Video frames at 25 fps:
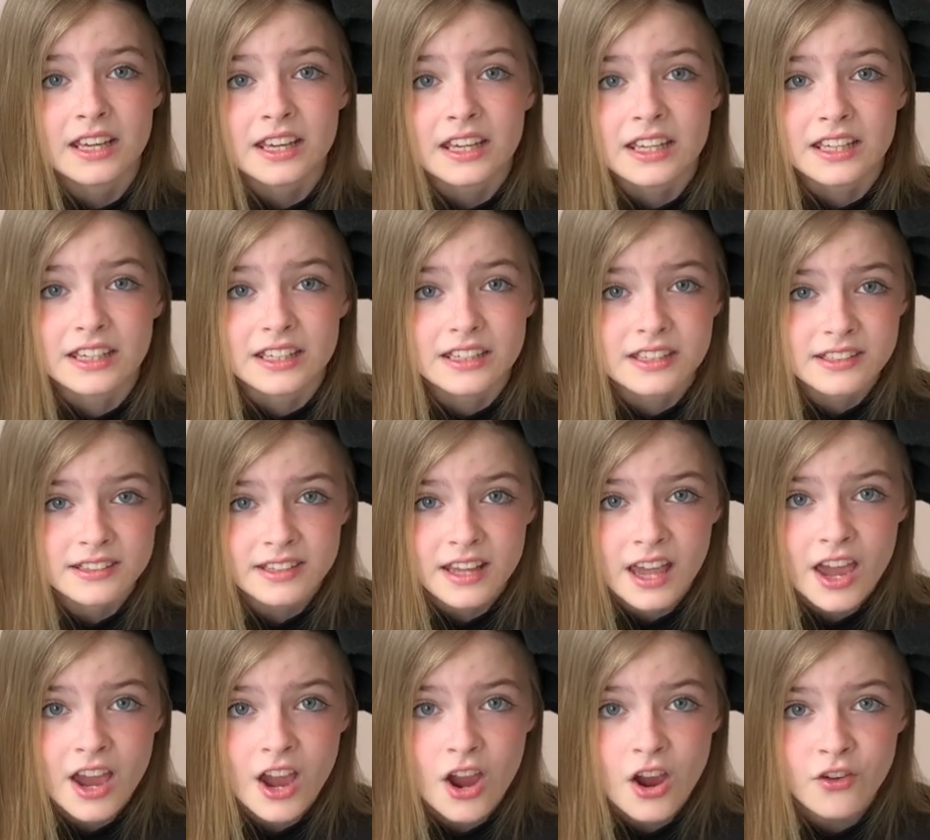He is
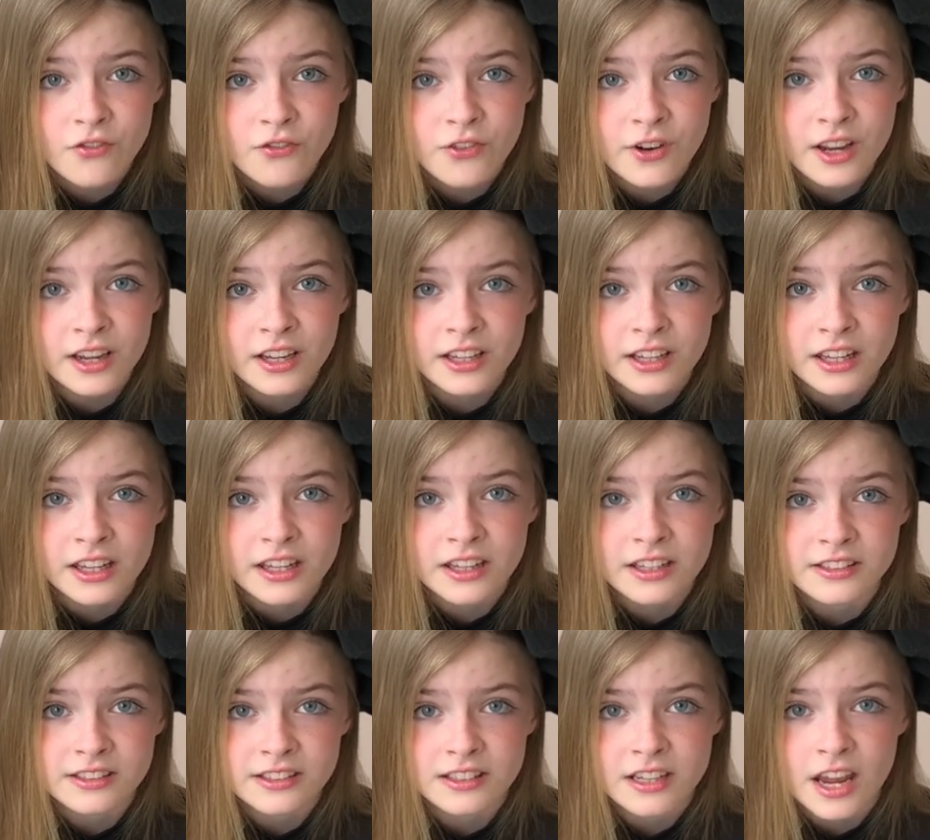caring,
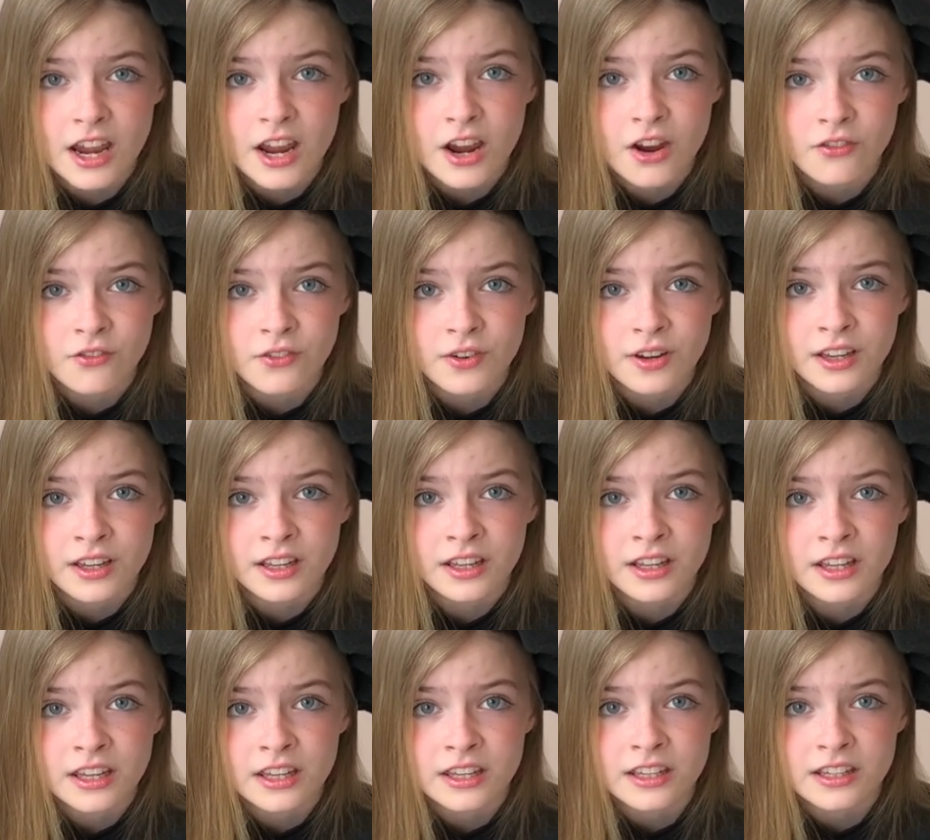he's
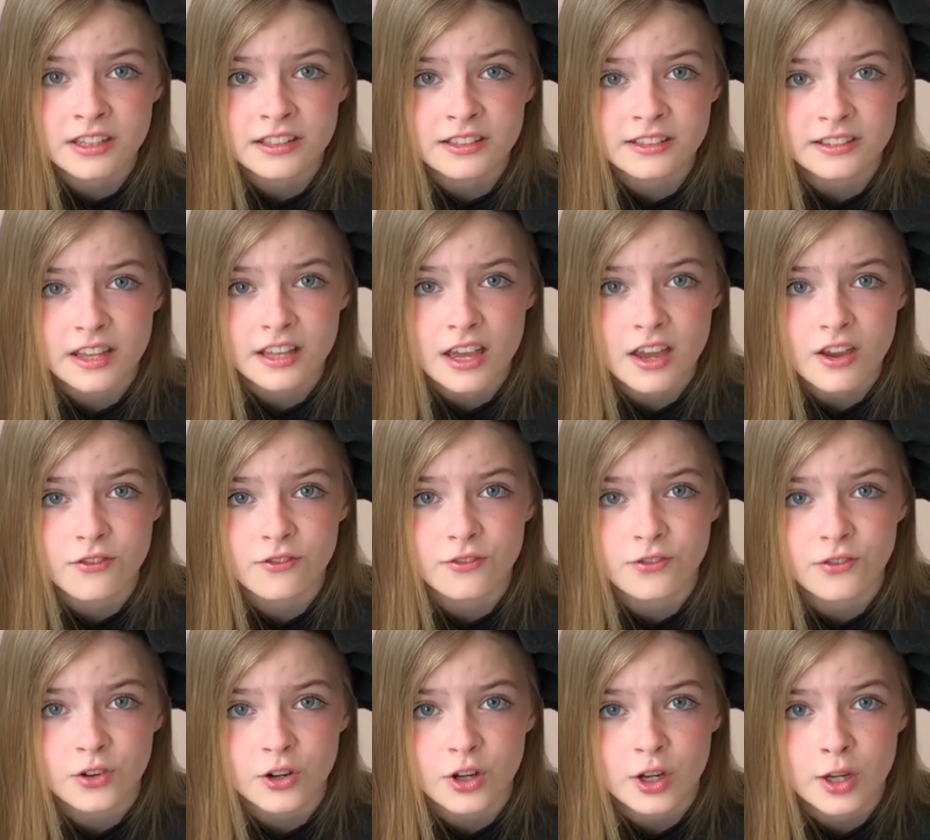daring, he's
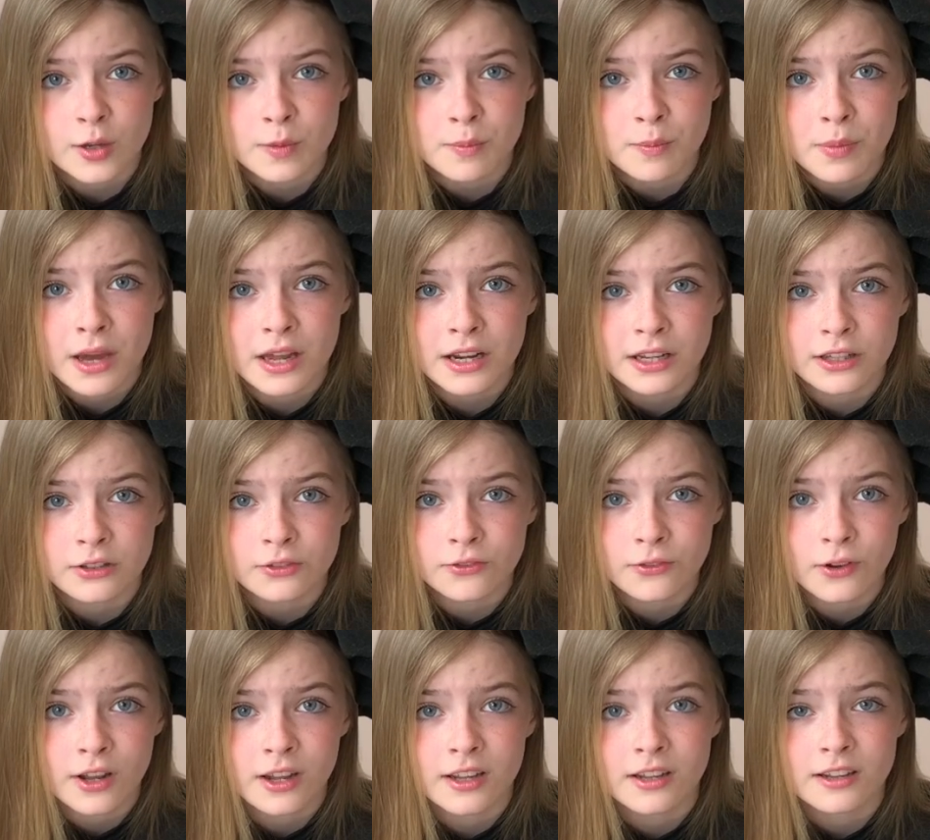everybody's
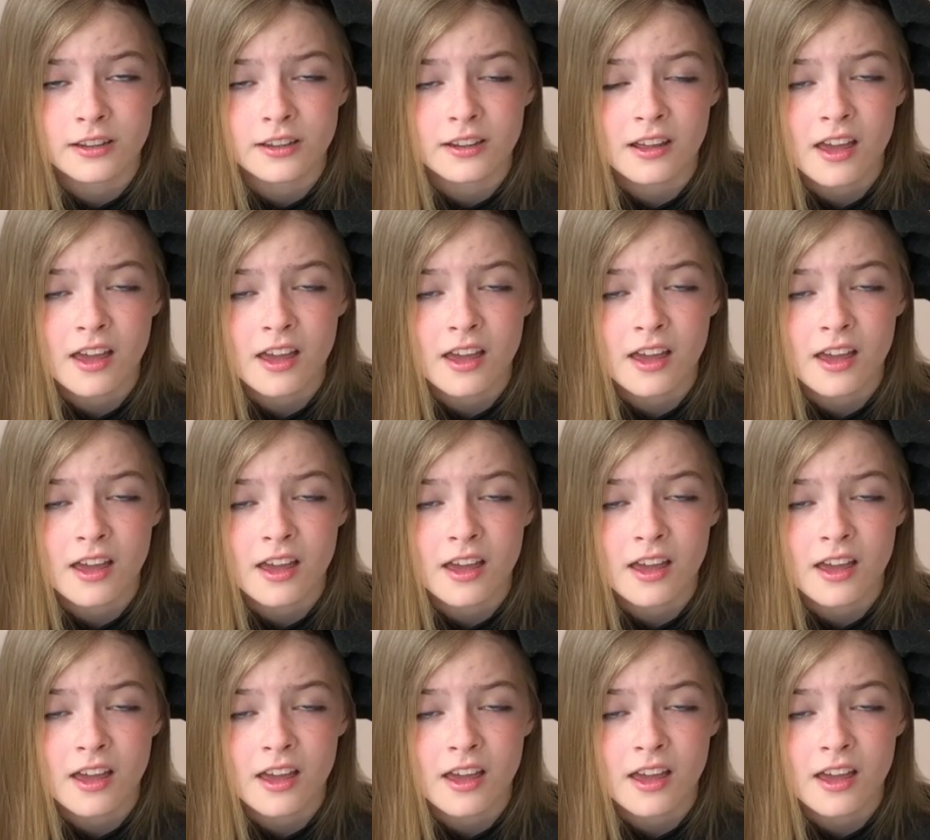friend